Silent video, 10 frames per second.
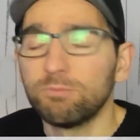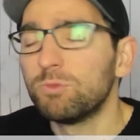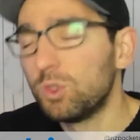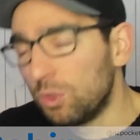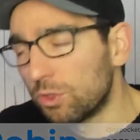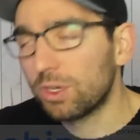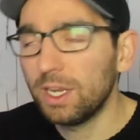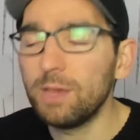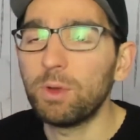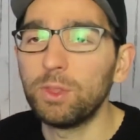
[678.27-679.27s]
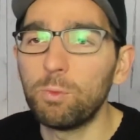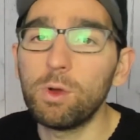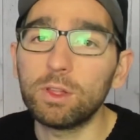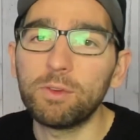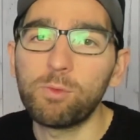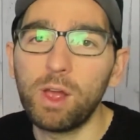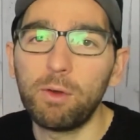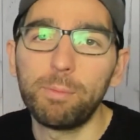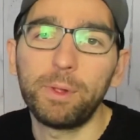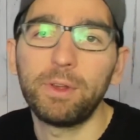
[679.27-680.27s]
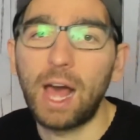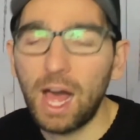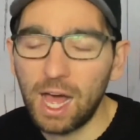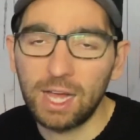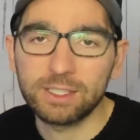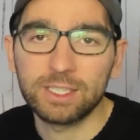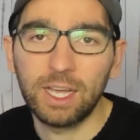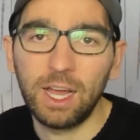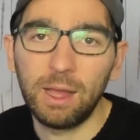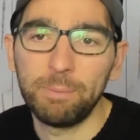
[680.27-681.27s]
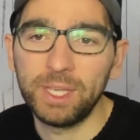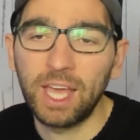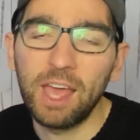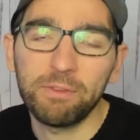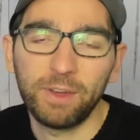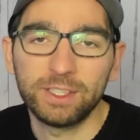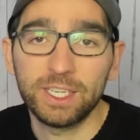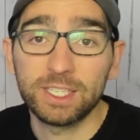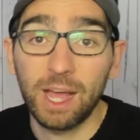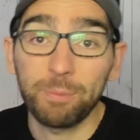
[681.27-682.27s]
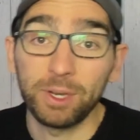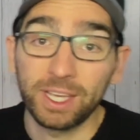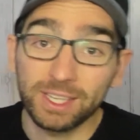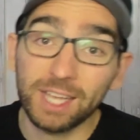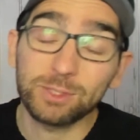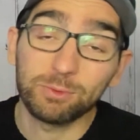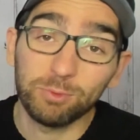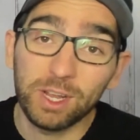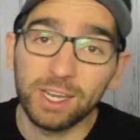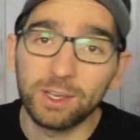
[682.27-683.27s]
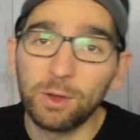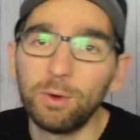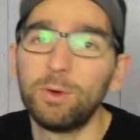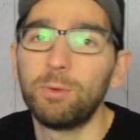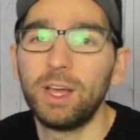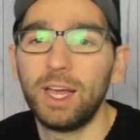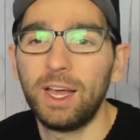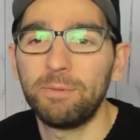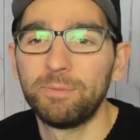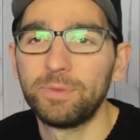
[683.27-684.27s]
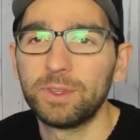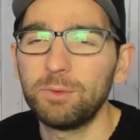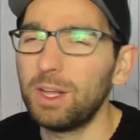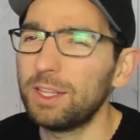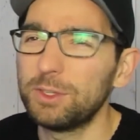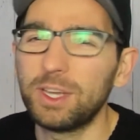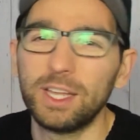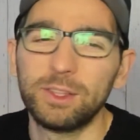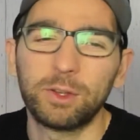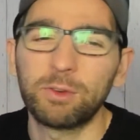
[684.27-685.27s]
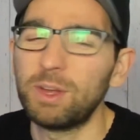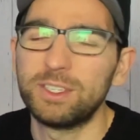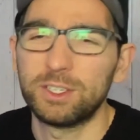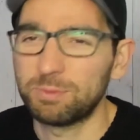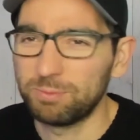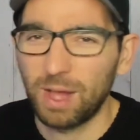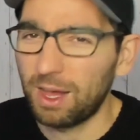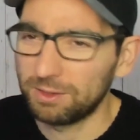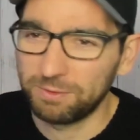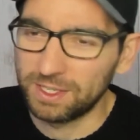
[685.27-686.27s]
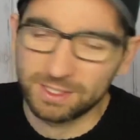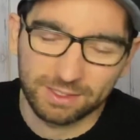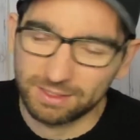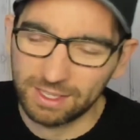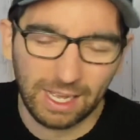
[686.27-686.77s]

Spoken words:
usually when the World of Wearable Art big event is happening, and that's really cool where, well, you get the craziest outfits